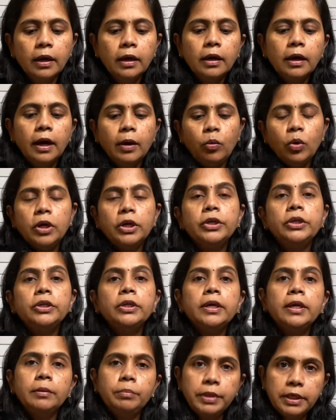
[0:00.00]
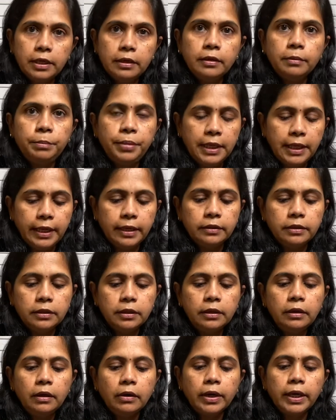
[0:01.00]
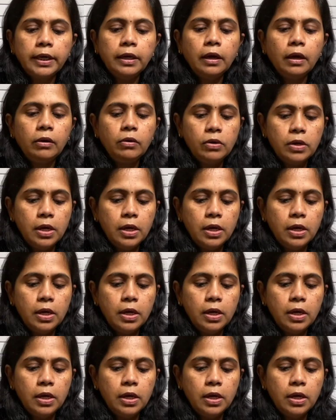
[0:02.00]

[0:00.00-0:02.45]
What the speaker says: I wanted to keep it in a planter right now,